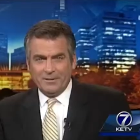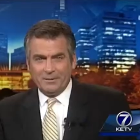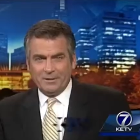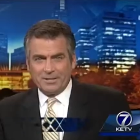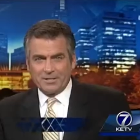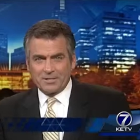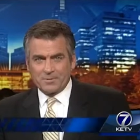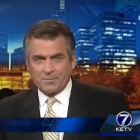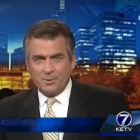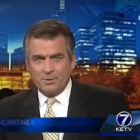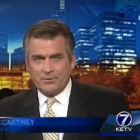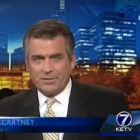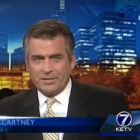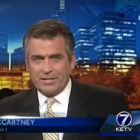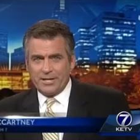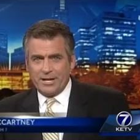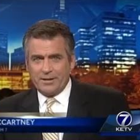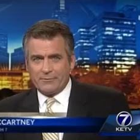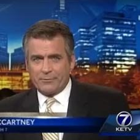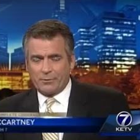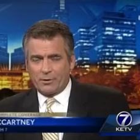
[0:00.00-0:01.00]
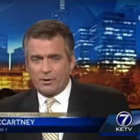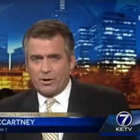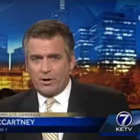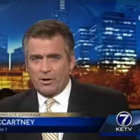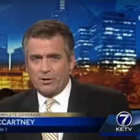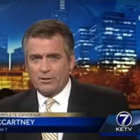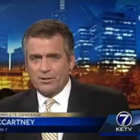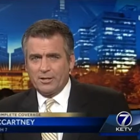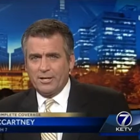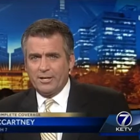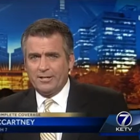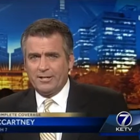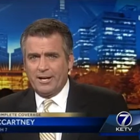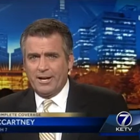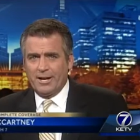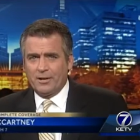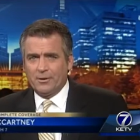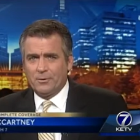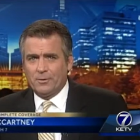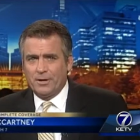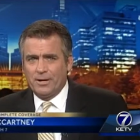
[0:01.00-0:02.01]
Well, it's moving day for Heartland
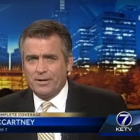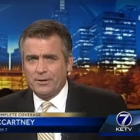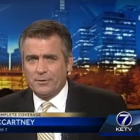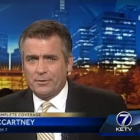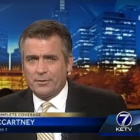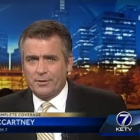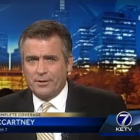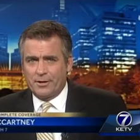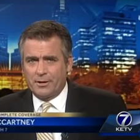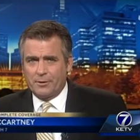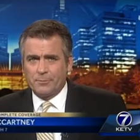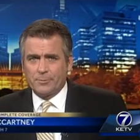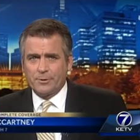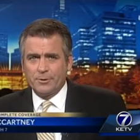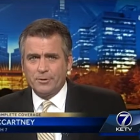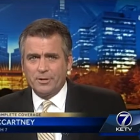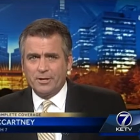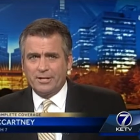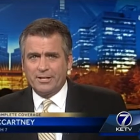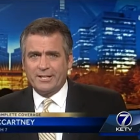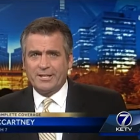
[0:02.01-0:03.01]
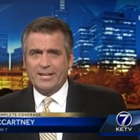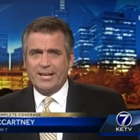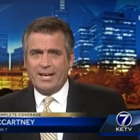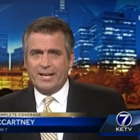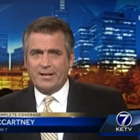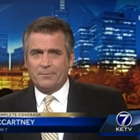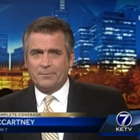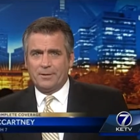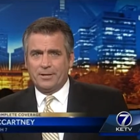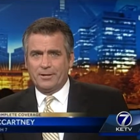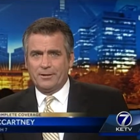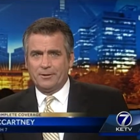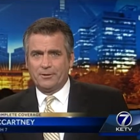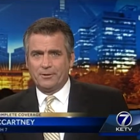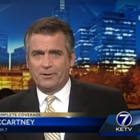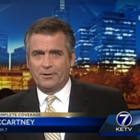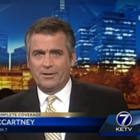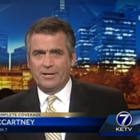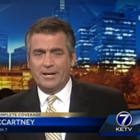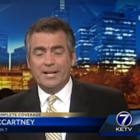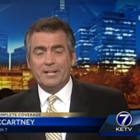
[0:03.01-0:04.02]
Equine Therapeutic Academy,
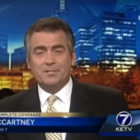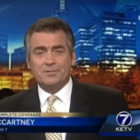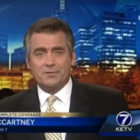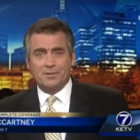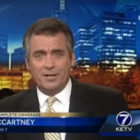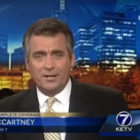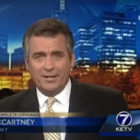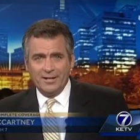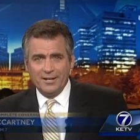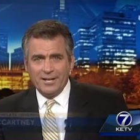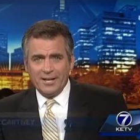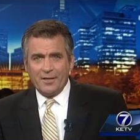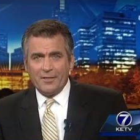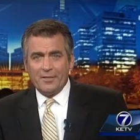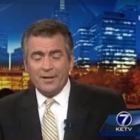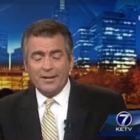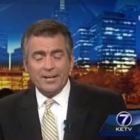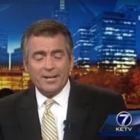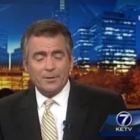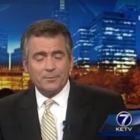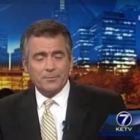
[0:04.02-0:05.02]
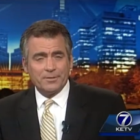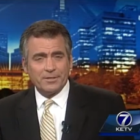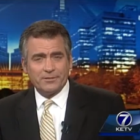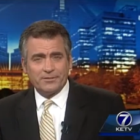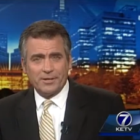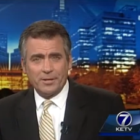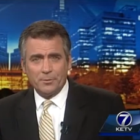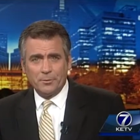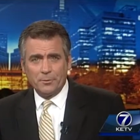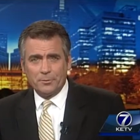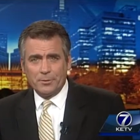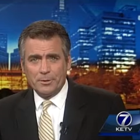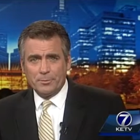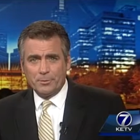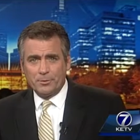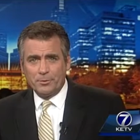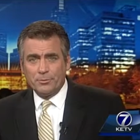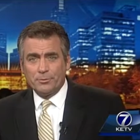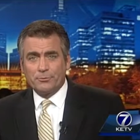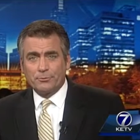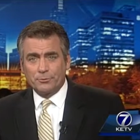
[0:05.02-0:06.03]
or HETRA. They help disabled
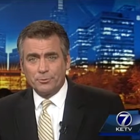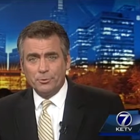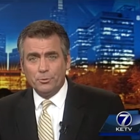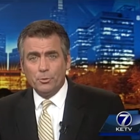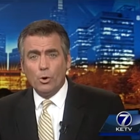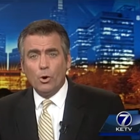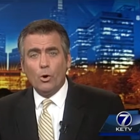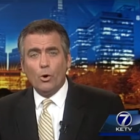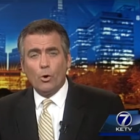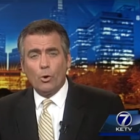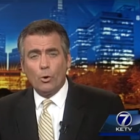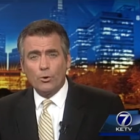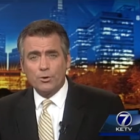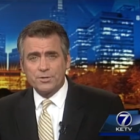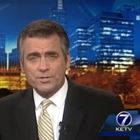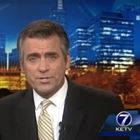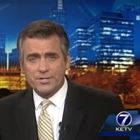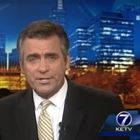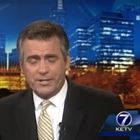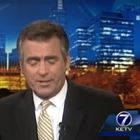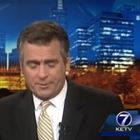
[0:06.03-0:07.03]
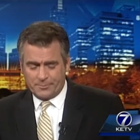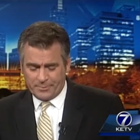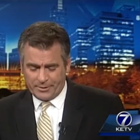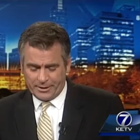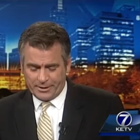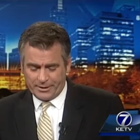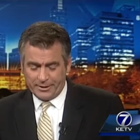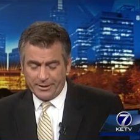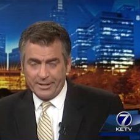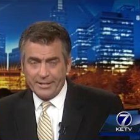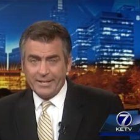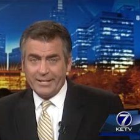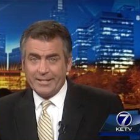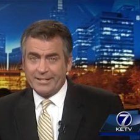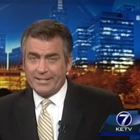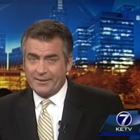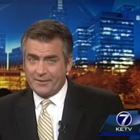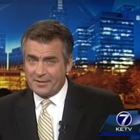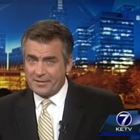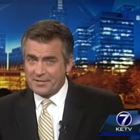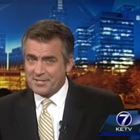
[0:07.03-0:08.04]
people through horse therapy.
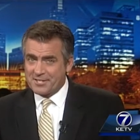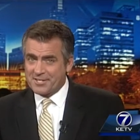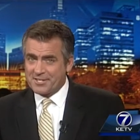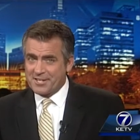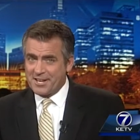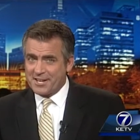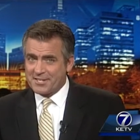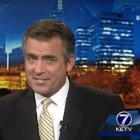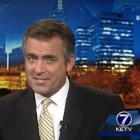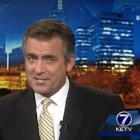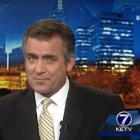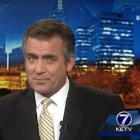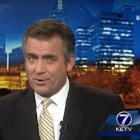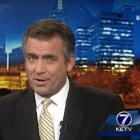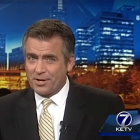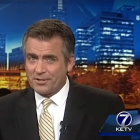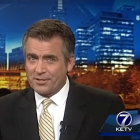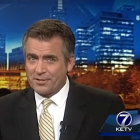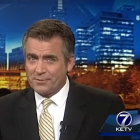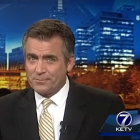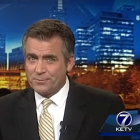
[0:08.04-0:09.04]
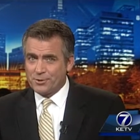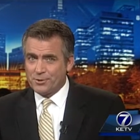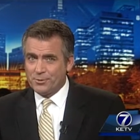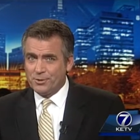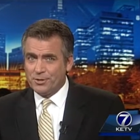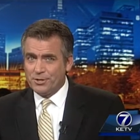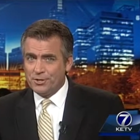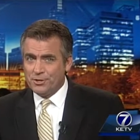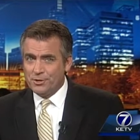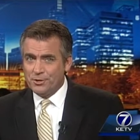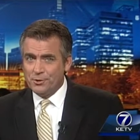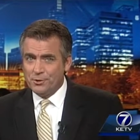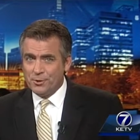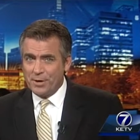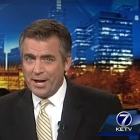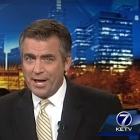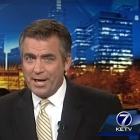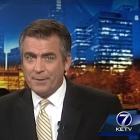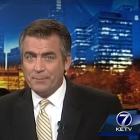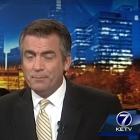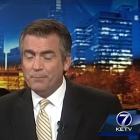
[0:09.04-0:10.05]
Now, their success has brought them to a new
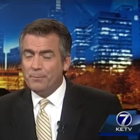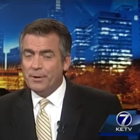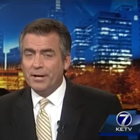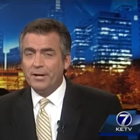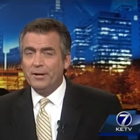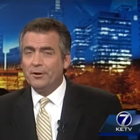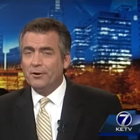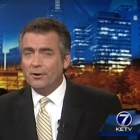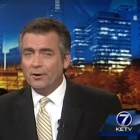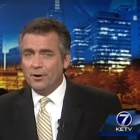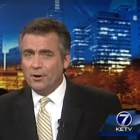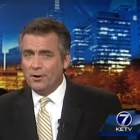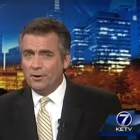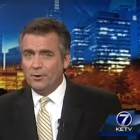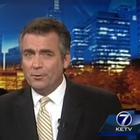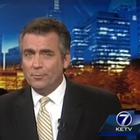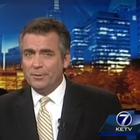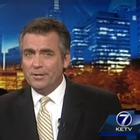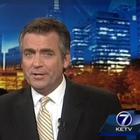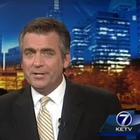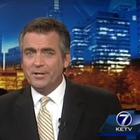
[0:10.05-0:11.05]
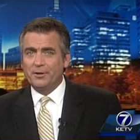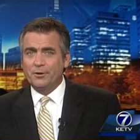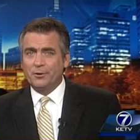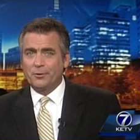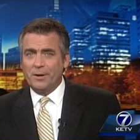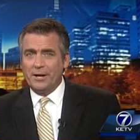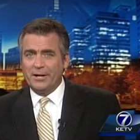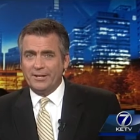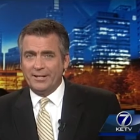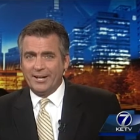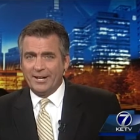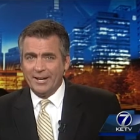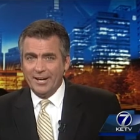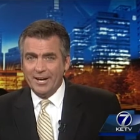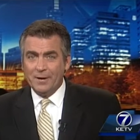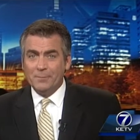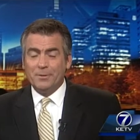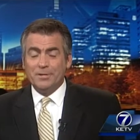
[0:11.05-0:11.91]
and bigger home near Gretna.